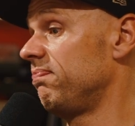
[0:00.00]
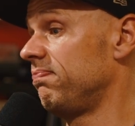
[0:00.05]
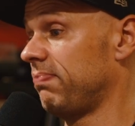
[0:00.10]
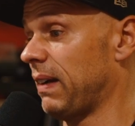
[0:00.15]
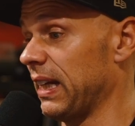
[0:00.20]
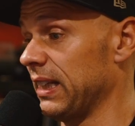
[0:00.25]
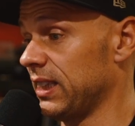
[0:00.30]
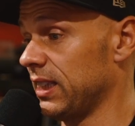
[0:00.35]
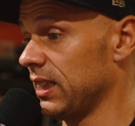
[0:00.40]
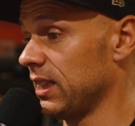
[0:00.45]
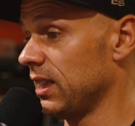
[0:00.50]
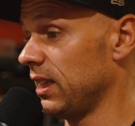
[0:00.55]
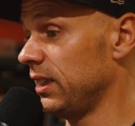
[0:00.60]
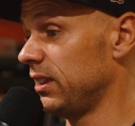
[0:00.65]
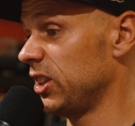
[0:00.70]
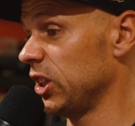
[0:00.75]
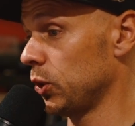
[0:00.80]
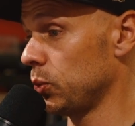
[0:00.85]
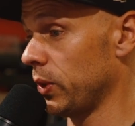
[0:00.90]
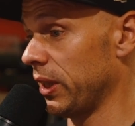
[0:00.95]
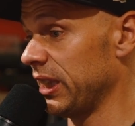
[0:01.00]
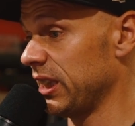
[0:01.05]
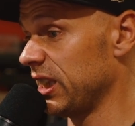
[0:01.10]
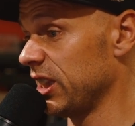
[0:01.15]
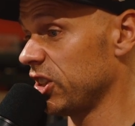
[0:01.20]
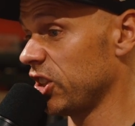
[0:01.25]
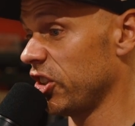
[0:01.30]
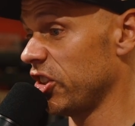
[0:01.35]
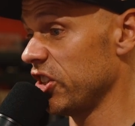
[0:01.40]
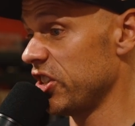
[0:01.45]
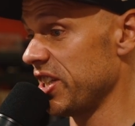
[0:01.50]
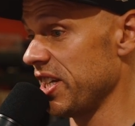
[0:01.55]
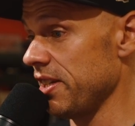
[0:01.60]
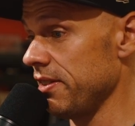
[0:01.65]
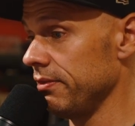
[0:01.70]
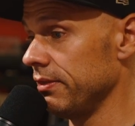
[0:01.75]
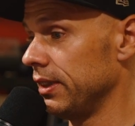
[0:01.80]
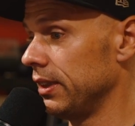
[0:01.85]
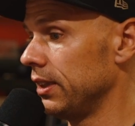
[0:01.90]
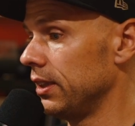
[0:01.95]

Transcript: basically does what it says on the tin.